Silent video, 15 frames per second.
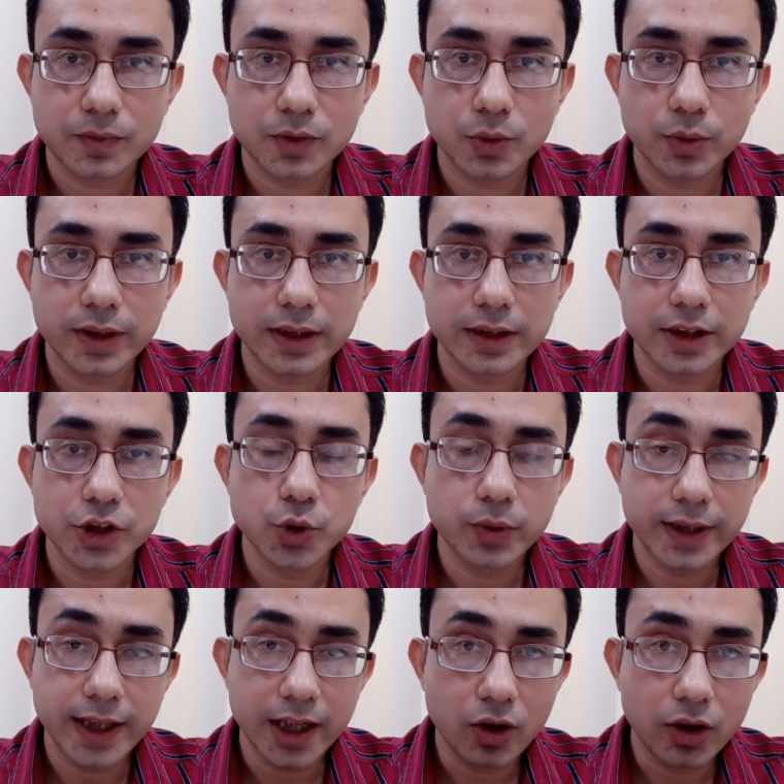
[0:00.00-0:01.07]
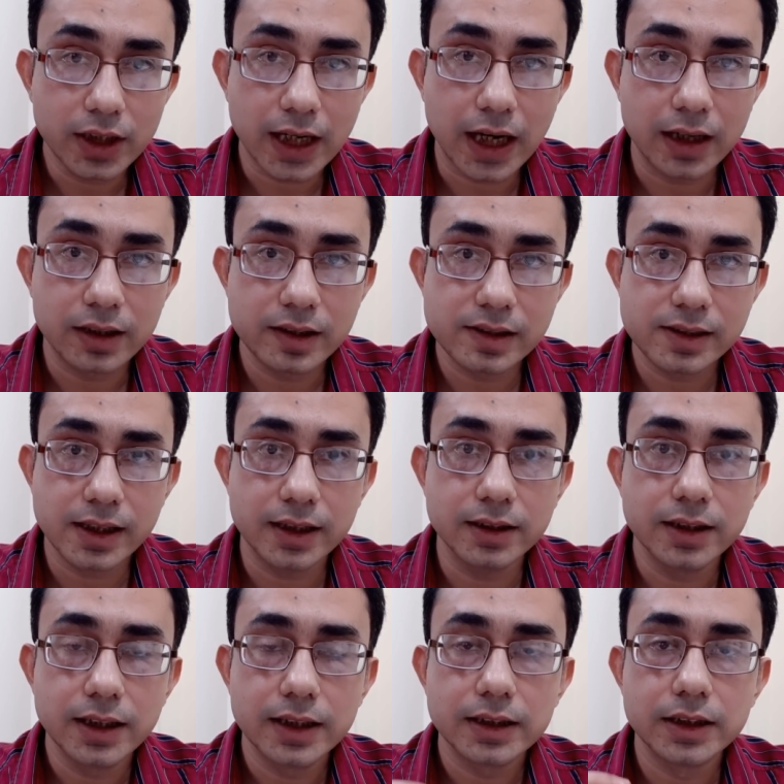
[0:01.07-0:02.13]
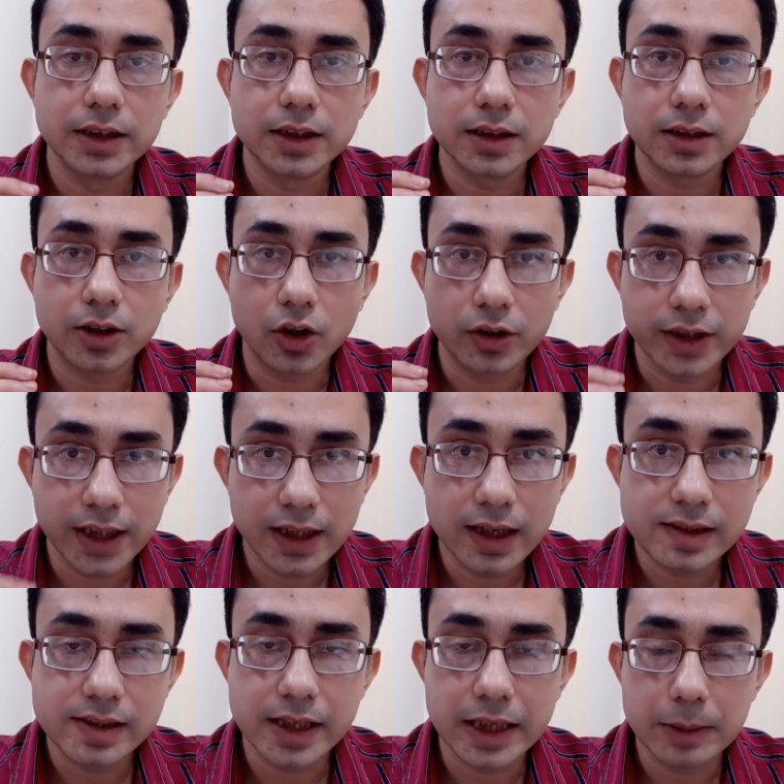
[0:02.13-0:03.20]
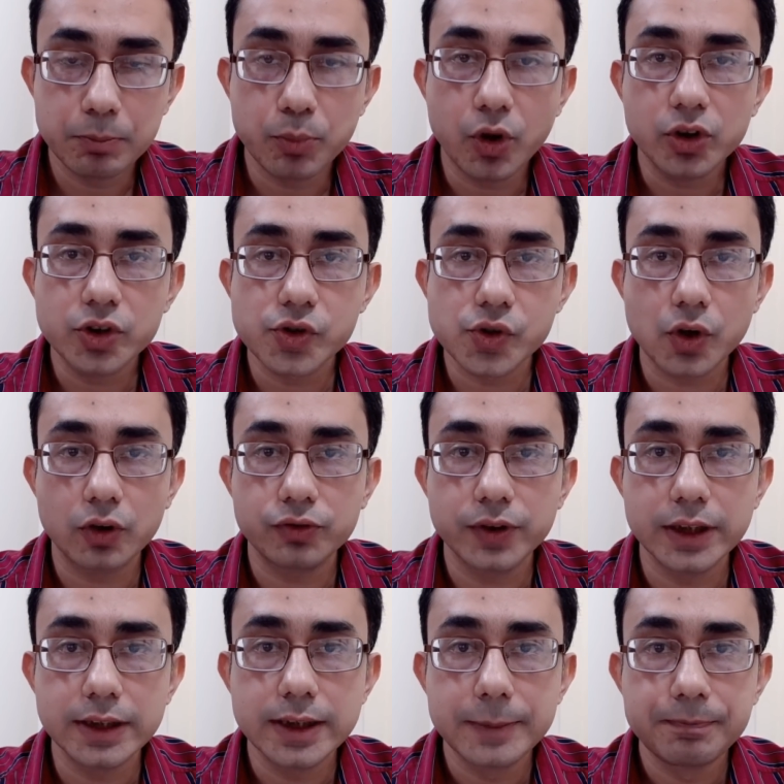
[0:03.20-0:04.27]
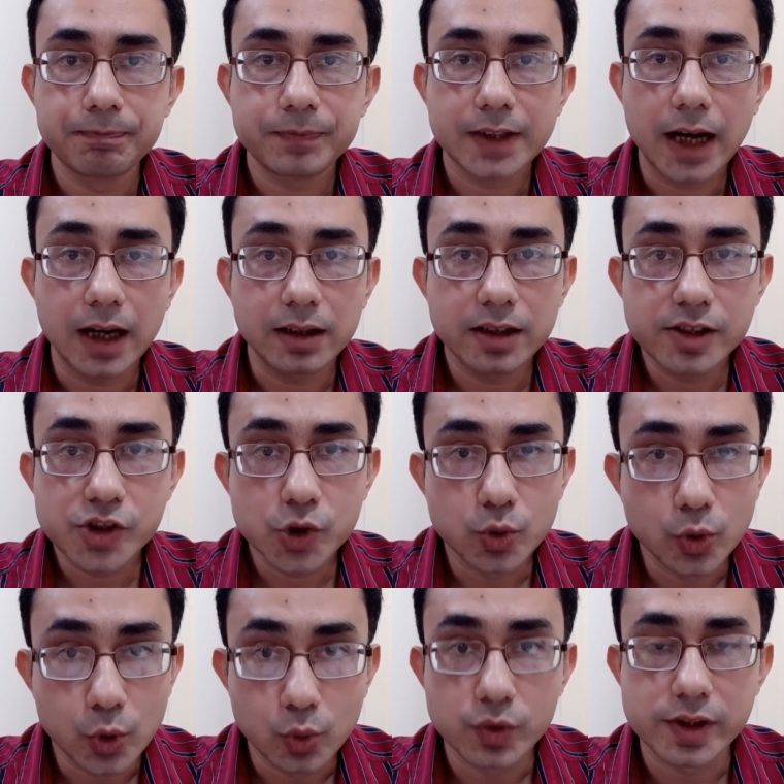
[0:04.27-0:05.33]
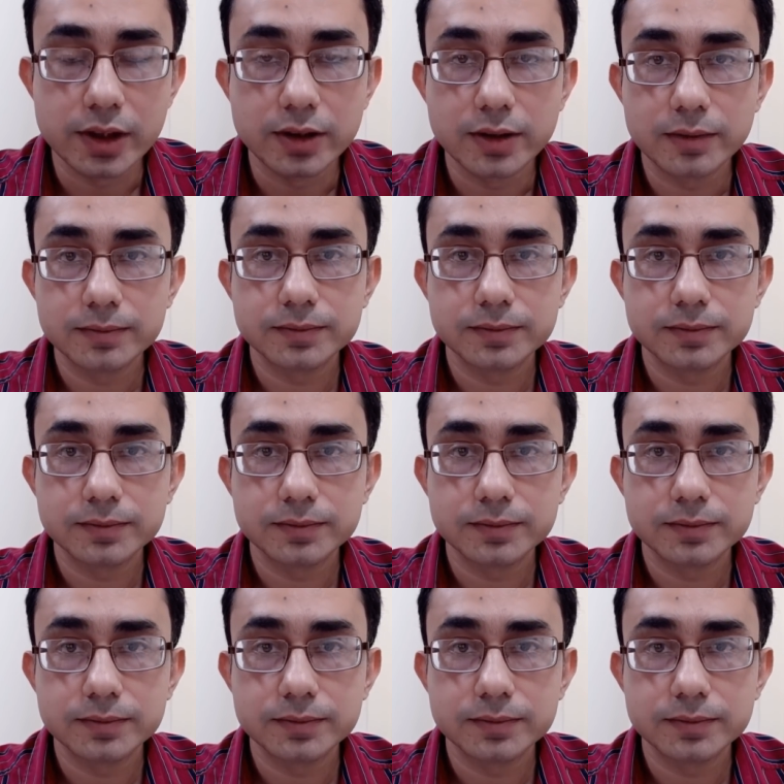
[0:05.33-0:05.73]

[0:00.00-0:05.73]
Okay, you cannot understand the or realize the importance of it unless you lose it.